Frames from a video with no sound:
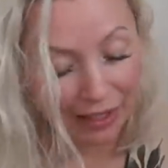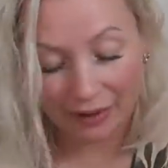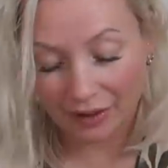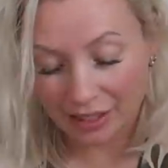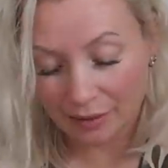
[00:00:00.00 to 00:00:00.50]

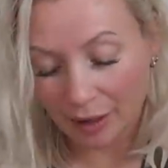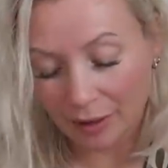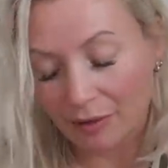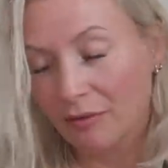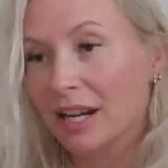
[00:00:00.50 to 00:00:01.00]
And that's about
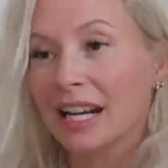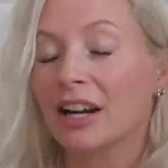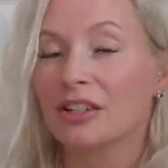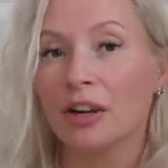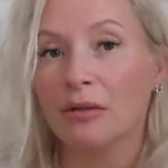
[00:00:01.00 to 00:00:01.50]
it, really.
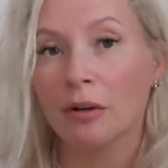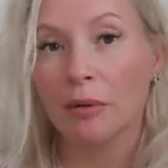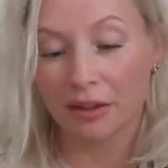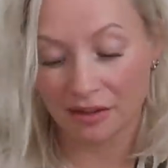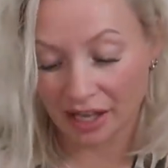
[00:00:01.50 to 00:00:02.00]
I don't know
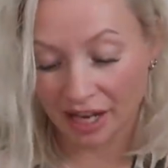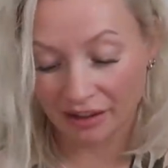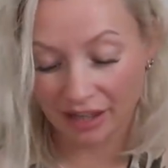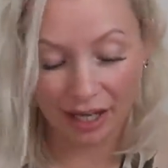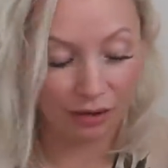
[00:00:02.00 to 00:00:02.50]
whether there's
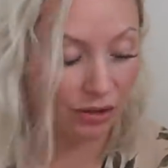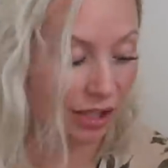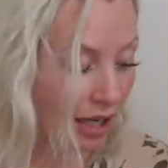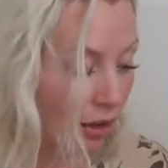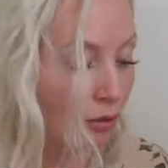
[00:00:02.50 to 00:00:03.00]
anything else to
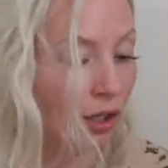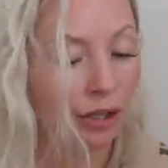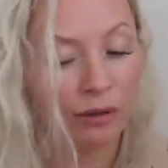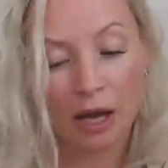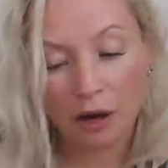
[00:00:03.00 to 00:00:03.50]
tell
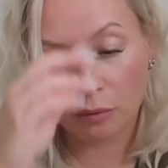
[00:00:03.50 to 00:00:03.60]
you.